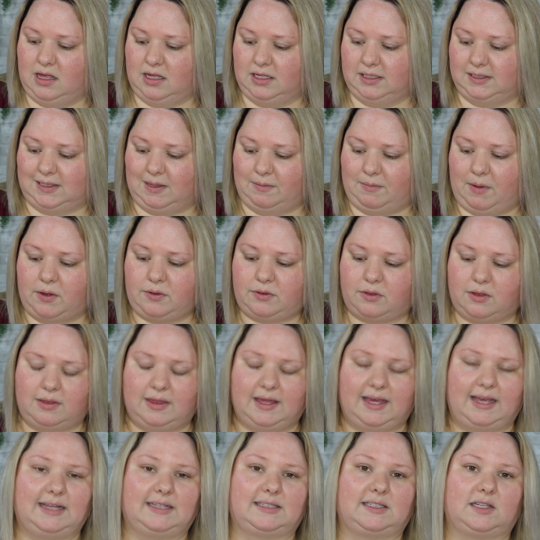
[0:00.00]
So both of
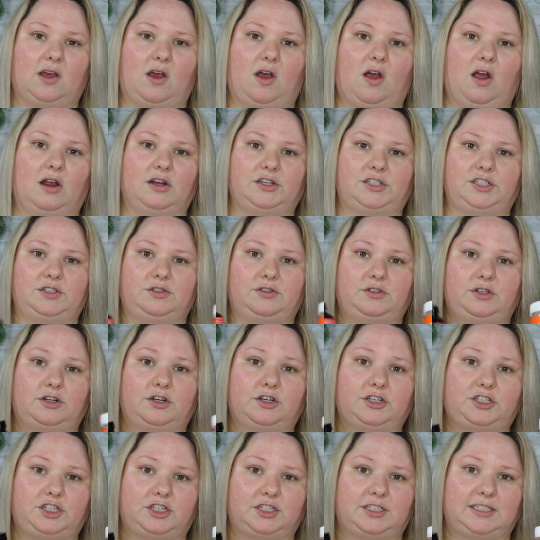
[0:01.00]
these are to
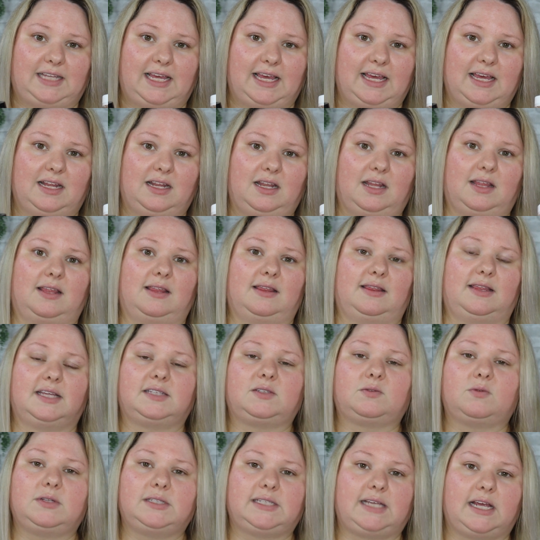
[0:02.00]
nourish your skin.
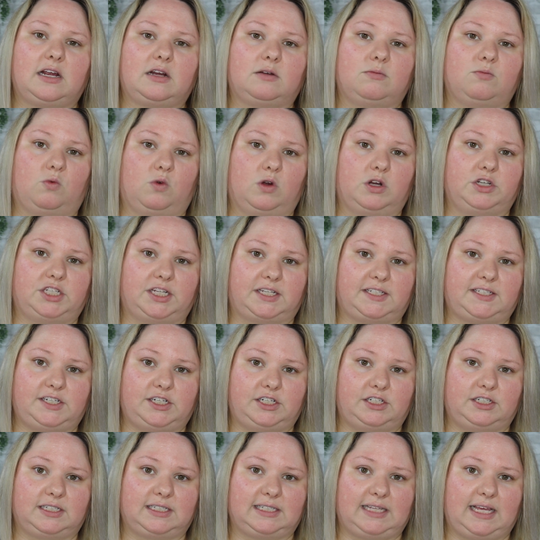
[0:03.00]
This one's geared more just
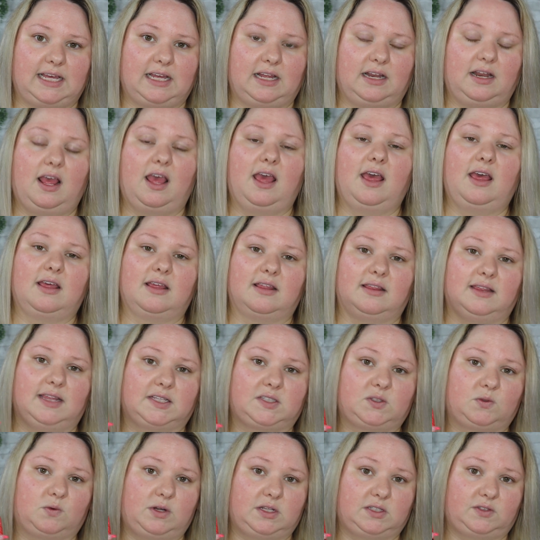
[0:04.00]
to your skin.
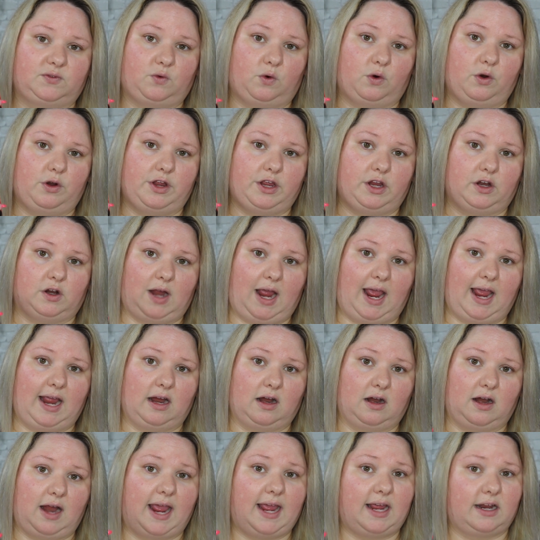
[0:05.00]
This one is for your
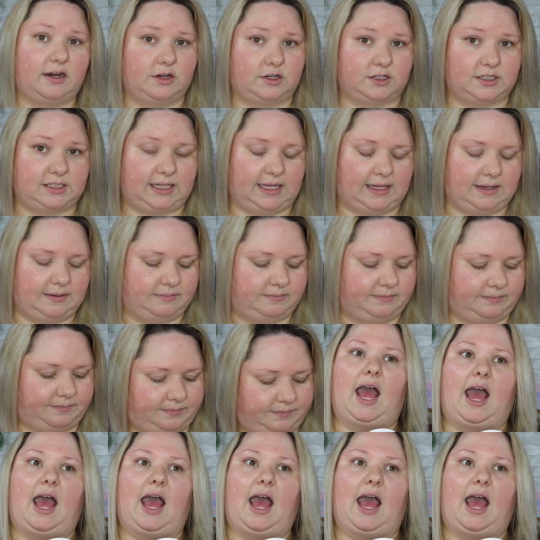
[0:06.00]
hair and your skin.